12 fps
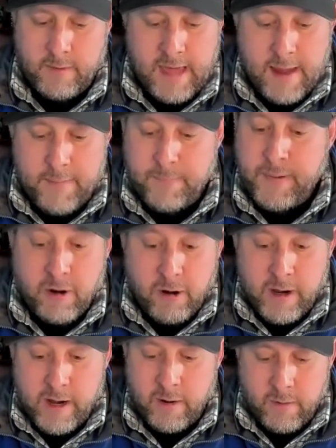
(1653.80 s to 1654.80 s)
that
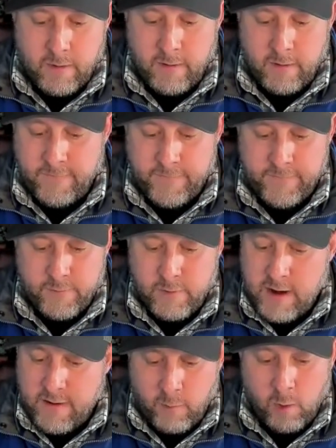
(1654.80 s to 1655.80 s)
period of
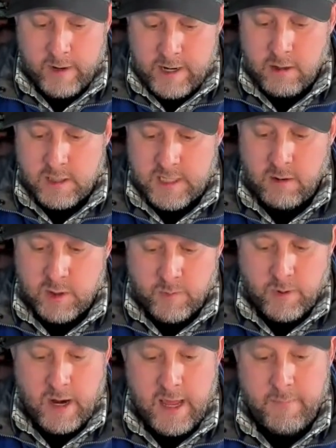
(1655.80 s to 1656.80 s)
3 4 years. There was
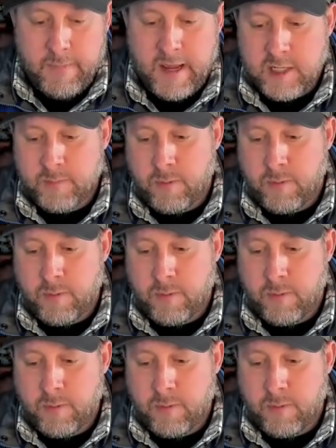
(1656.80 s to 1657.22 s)
probably the best